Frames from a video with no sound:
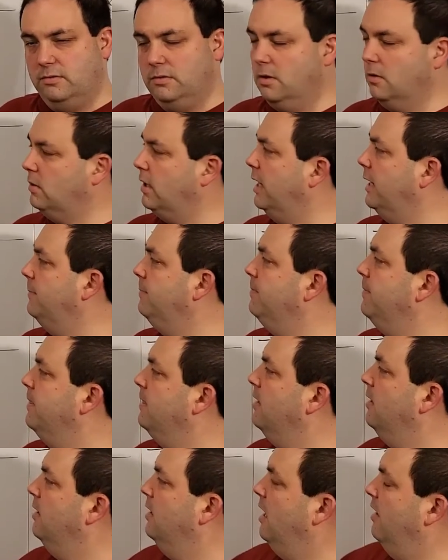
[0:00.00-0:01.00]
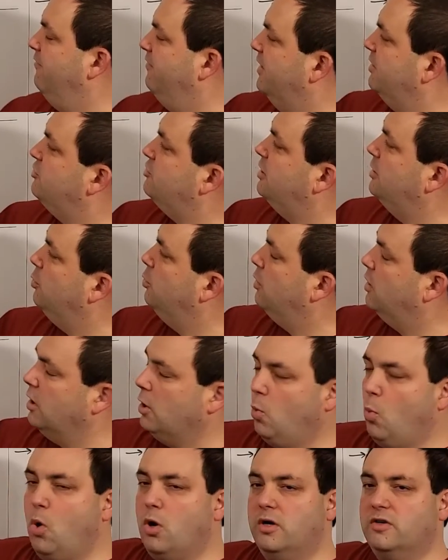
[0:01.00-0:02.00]
Okay? Eventually, we're going
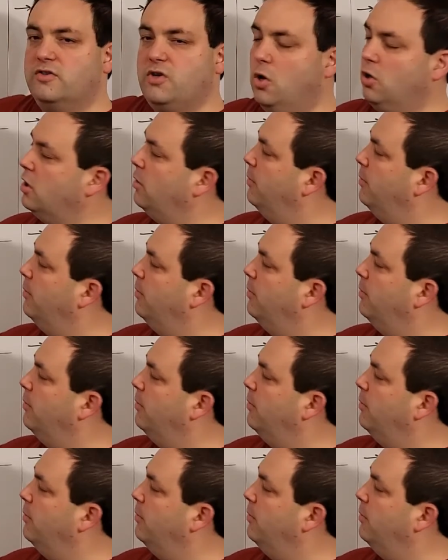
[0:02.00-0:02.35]
to want to talk